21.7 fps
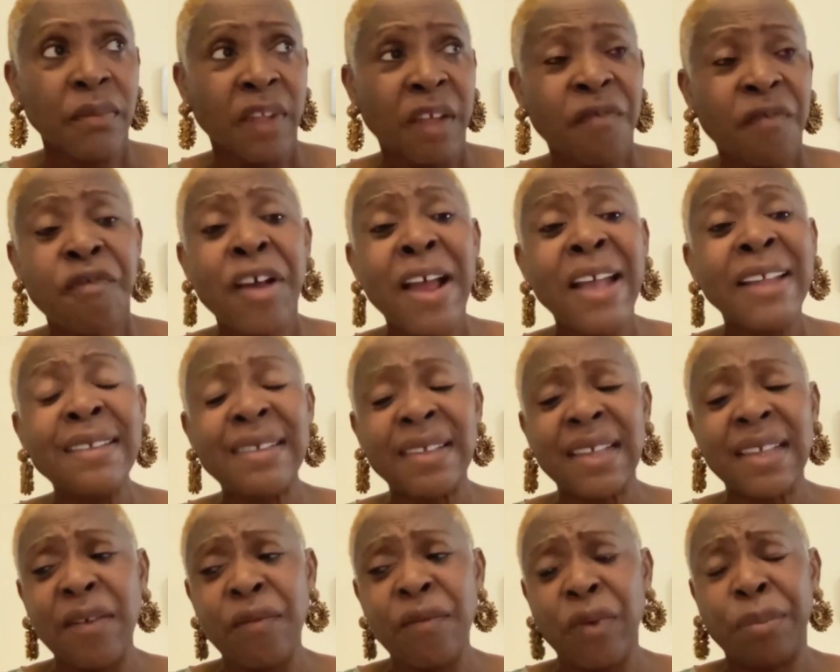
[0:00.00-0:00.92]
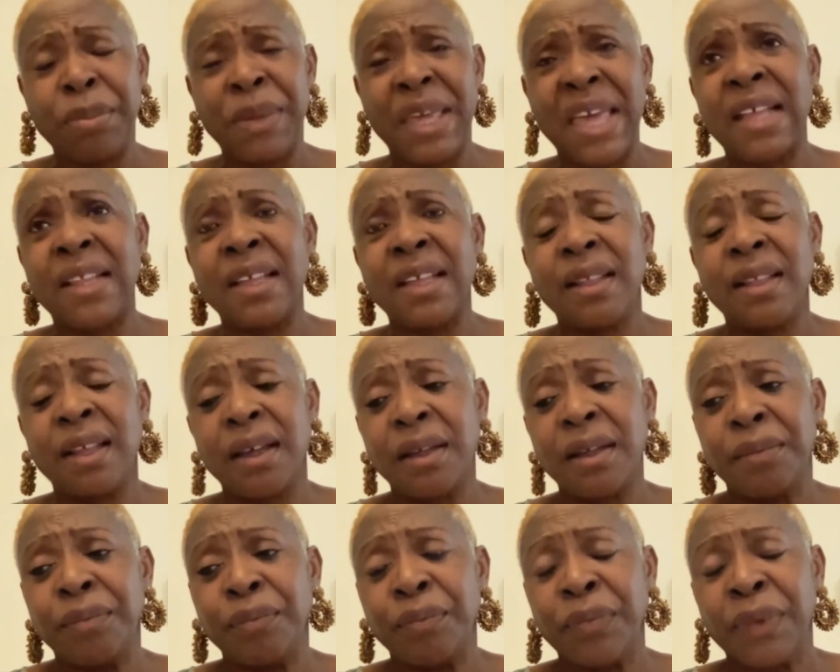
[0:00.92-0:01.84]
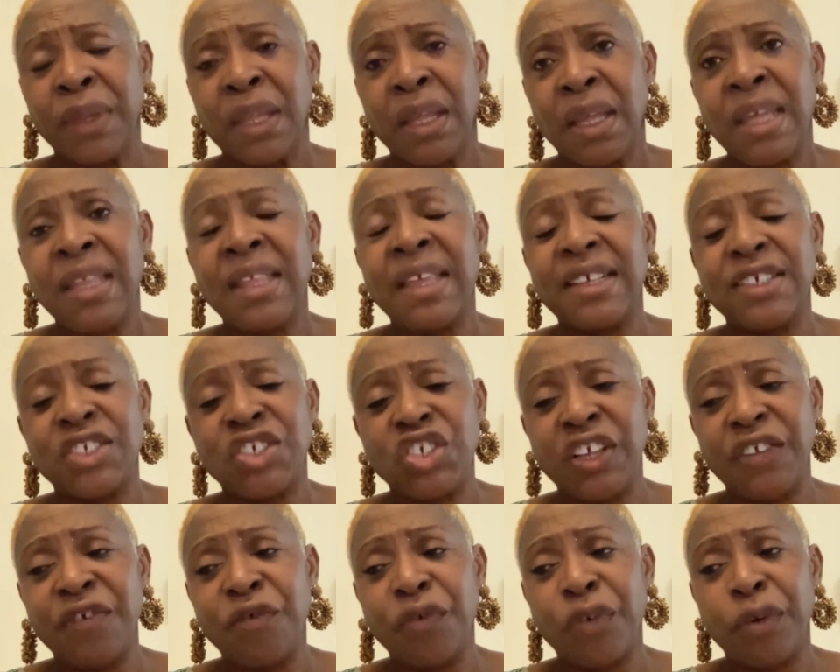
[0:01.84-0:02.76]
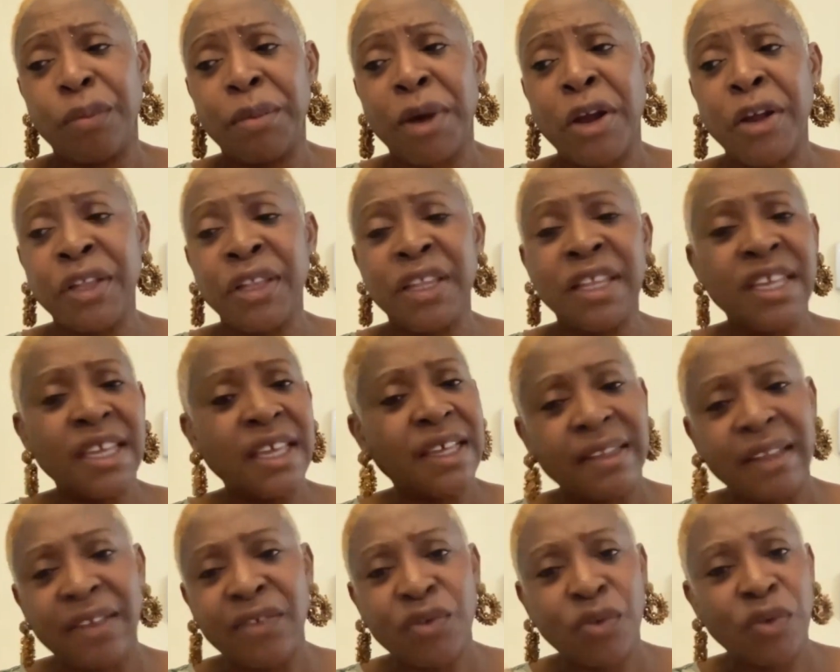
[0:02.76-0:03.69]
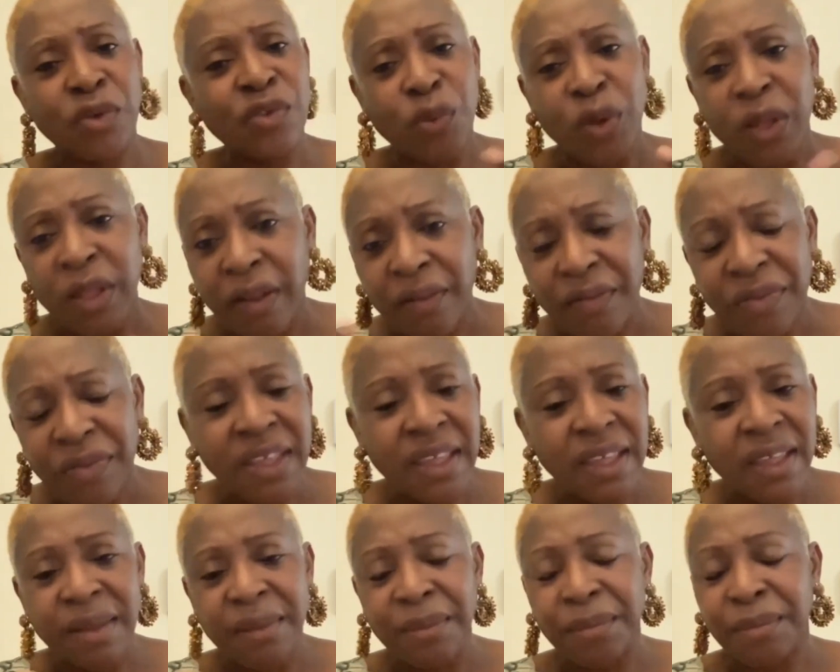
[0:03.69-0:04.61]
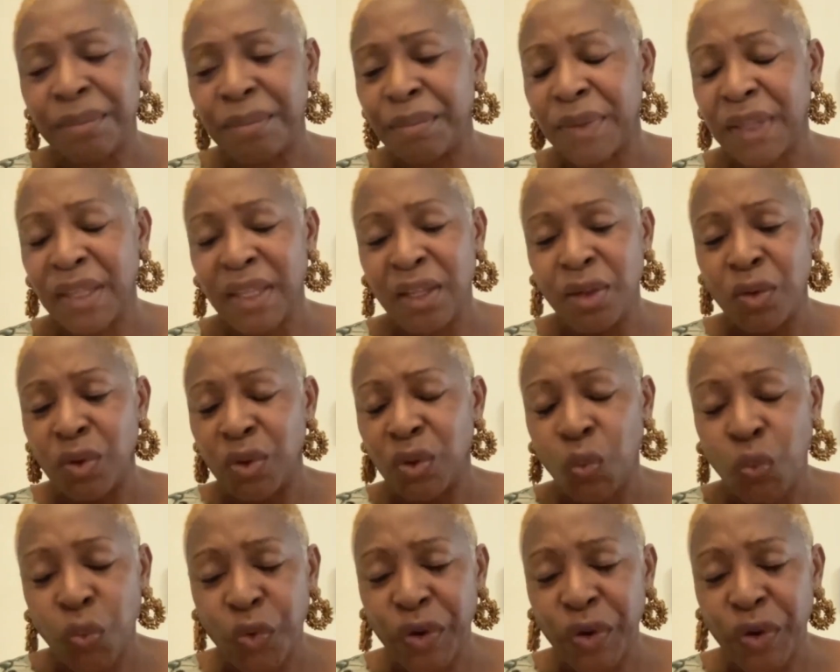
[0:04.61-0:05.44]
France gave up Canada in exchange for Martinique. This was one of the, the